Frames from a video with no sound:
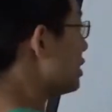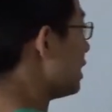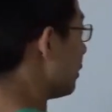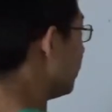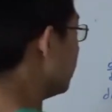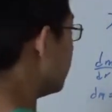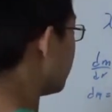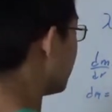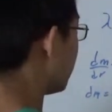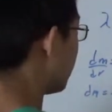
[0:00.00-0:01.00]
dm,
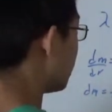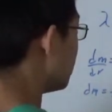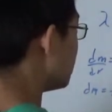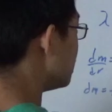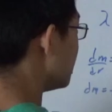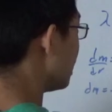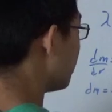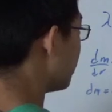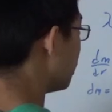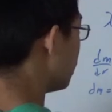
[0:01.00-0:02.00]
right, r
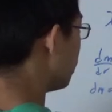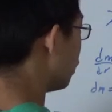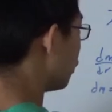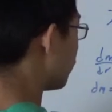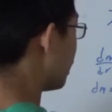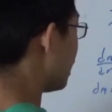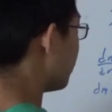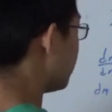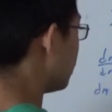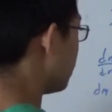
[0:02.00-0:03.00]
dm over
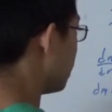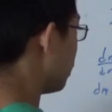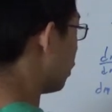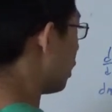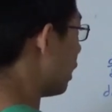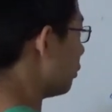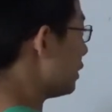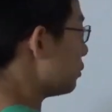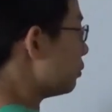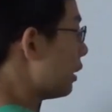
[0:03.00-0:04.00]
m.
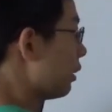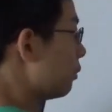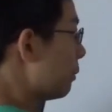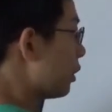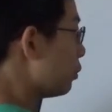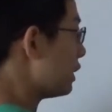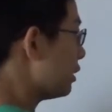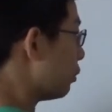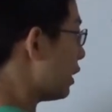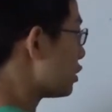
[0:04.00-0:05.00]
Remember, we
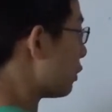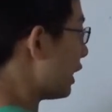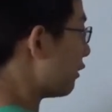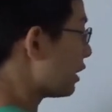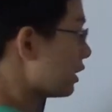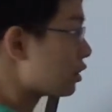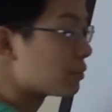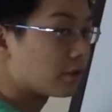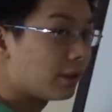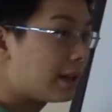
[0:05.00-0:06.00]
want to write everything in
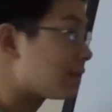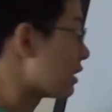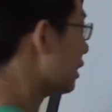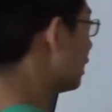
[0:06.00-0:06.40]
terms of lengths,